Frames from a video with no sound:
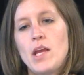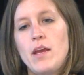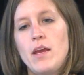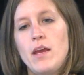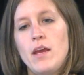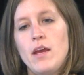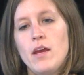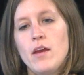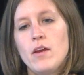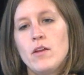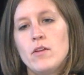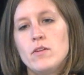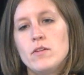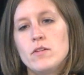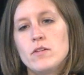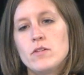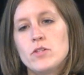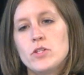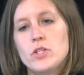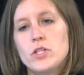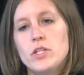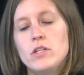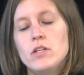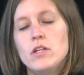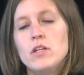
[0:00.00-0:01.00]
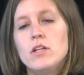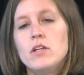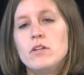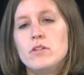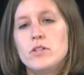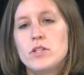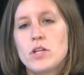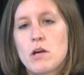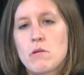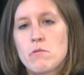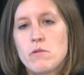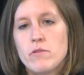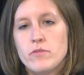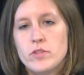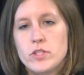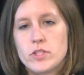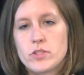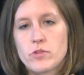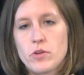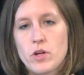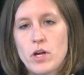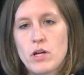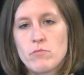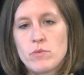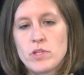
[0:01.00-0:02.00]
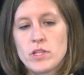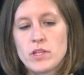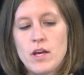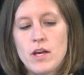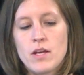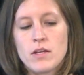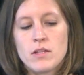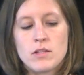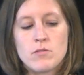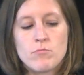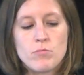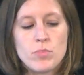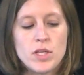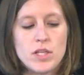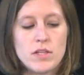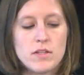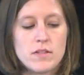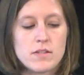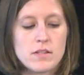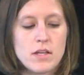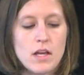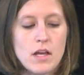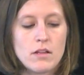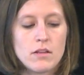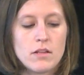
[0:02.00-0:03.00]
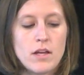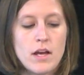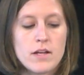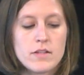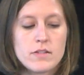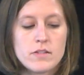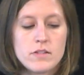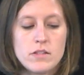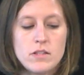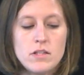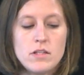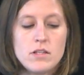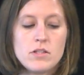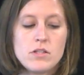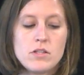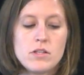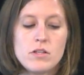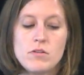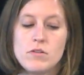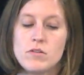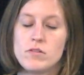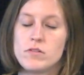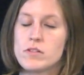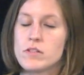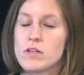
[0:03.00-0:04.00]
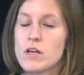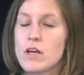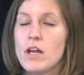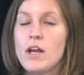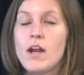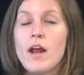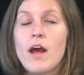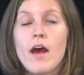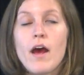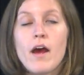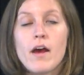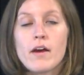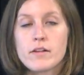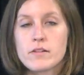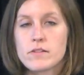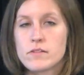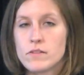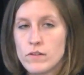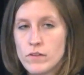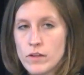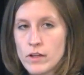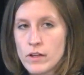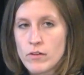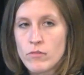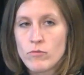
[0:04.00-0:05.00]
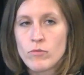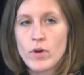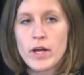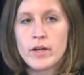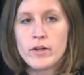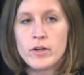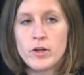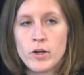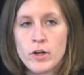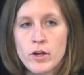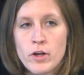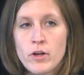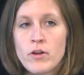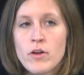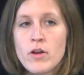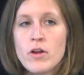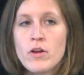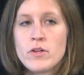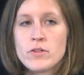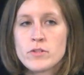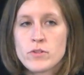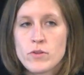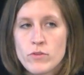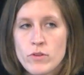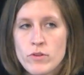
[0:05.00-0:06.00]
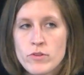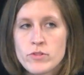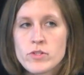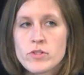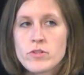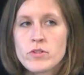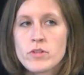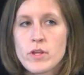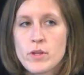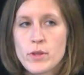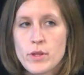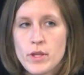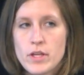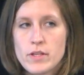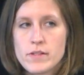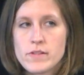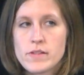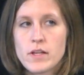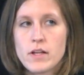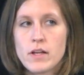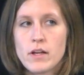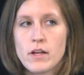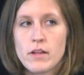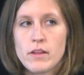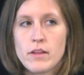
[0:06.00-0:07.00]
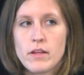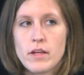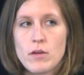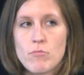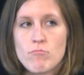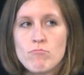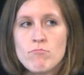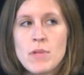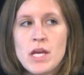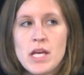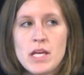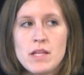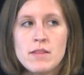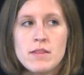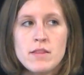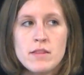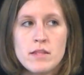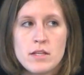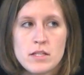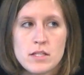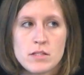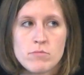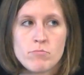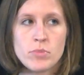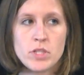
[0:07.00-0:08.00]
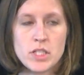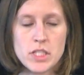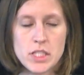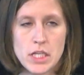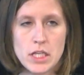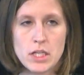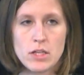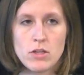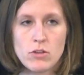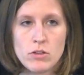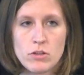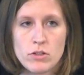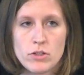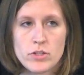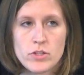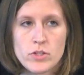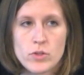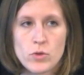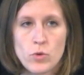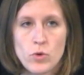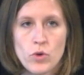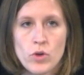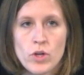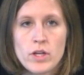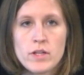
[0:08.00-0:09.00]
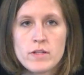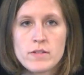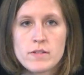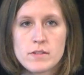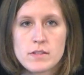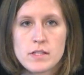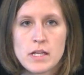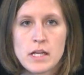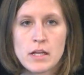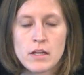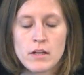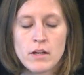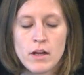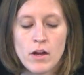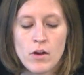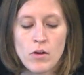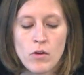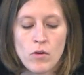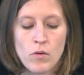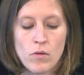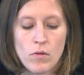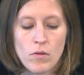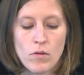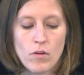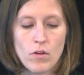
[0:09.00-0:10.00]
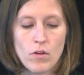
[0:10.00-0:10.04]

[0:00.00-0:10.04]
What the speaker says: And she did a good job of describing that in the piece. And lastly, she's an excellent writer. So those are the things that I think made this particular story stand out.